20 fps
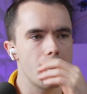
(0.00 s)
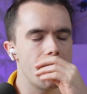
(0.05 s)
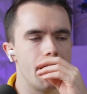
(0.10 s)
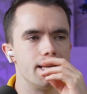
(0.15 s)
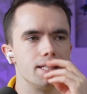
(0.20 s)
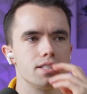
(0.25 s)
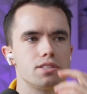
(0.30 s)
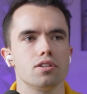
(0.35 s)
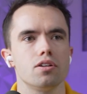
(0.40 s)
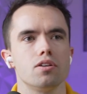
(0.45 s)

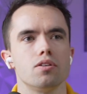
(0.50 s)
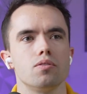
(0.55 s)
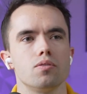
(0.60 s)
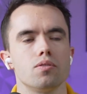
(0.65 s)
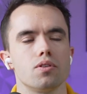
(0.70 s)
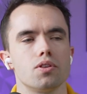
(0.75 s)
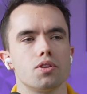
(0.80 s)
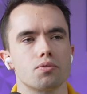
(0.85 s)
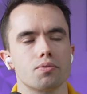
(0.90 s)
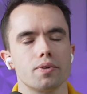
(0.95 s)
And so,
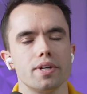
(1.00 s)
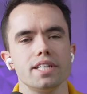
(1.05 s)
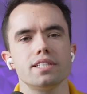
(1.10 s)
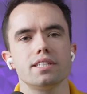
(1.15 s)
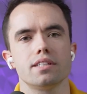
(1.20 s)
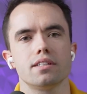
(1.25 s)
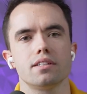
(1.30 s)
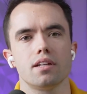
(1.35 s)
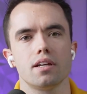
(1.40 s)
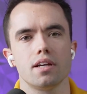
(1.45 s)
the
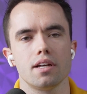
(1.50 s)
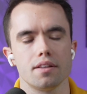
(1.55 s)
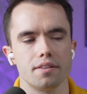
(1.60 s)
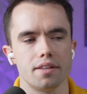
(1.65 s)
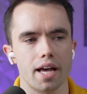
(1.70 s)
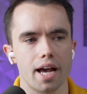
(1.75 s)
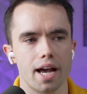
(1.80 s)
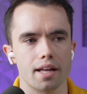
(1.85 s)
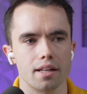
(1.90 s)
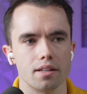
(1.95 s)
reason
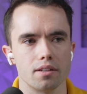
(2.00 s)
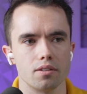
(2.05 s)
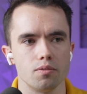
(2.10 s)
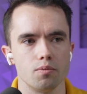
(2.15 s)
that